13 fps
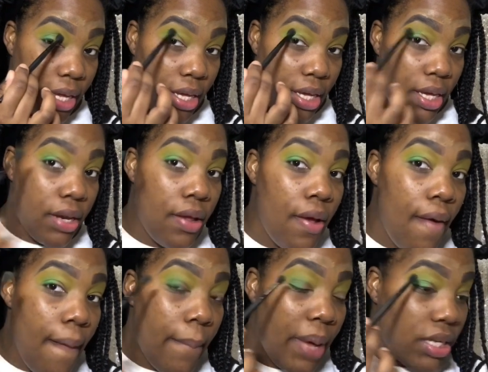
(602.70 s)
in.
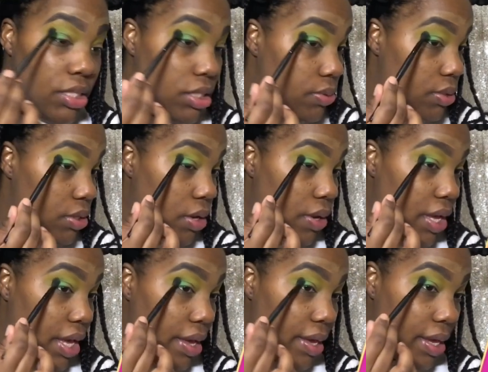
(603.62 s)
But I just want to go
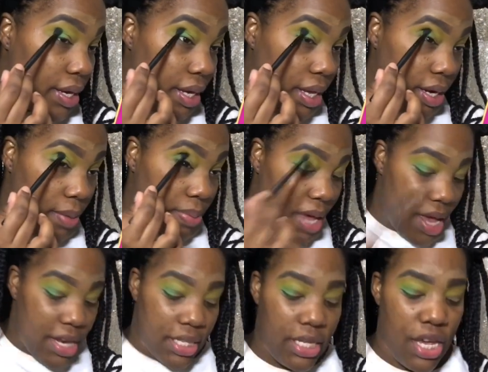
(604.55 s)
ahead and apply
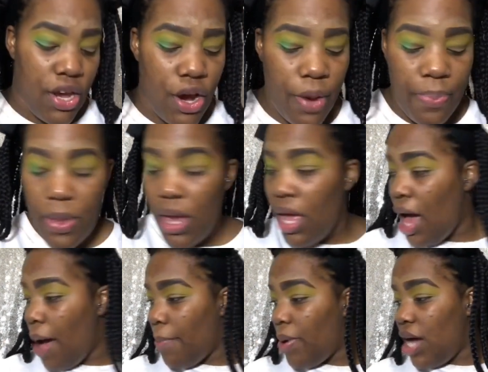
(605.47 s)
this here.
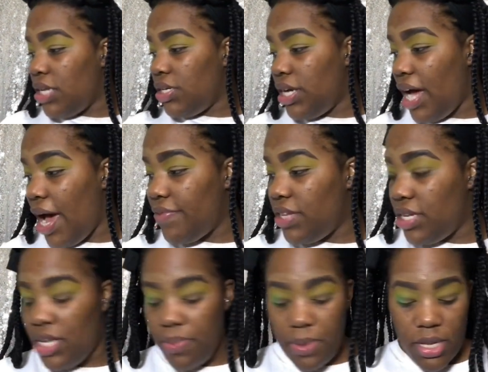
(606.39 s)
I'm probably going to have to
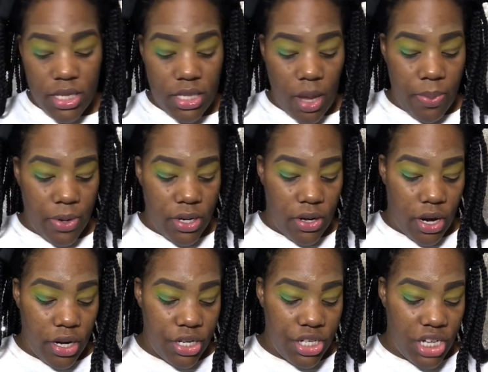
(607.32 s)
deepen this up with a
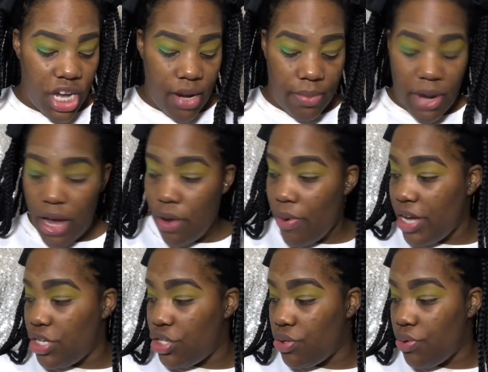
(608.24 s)
darker shade. I'm not
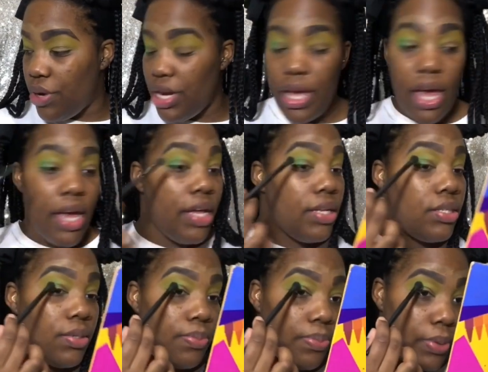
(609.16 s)
quite sure
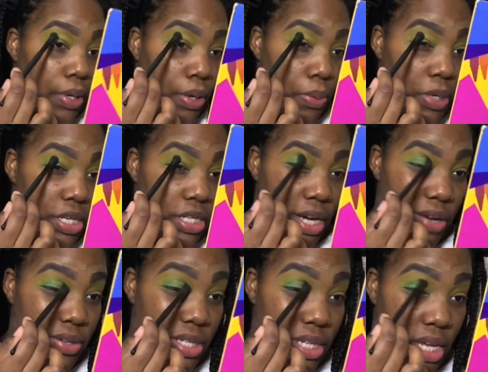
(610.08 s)
yet, but we
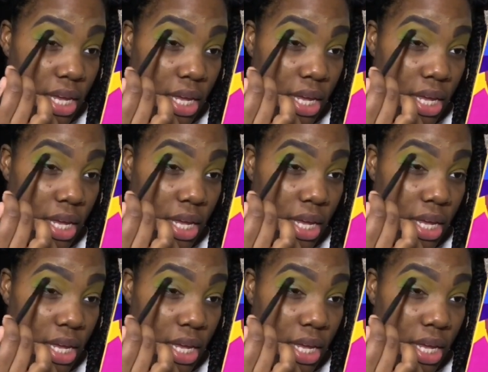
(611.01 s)
shall see.